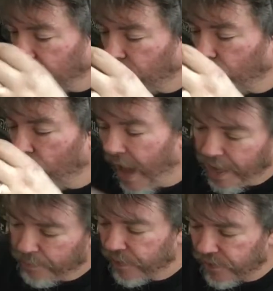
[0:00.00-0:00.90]
You
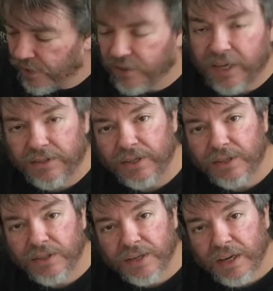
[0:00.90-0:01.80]
add up the
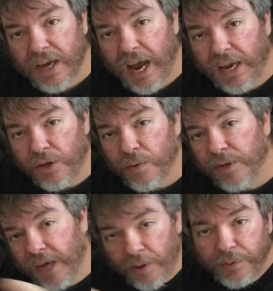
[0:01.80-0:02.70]
successes, and you
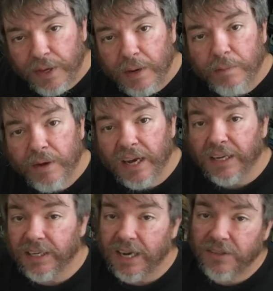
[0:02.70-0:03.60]
count them
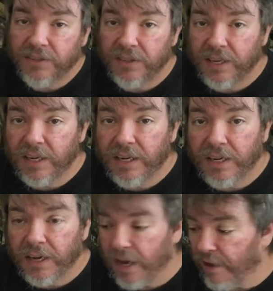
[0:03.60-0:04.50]
against
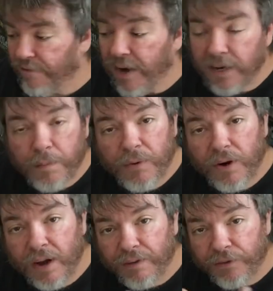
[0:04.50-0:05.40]
the fight
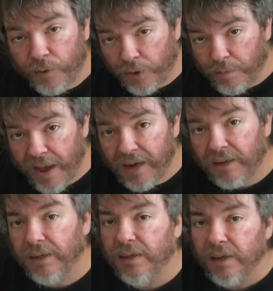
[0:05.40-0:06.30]
number of who you're
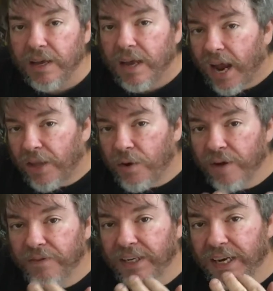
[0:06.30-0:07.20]
battling, and you
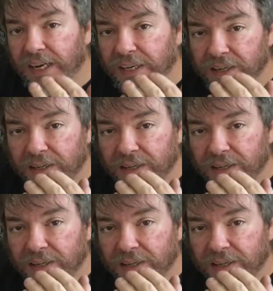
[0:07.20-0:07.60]
have to get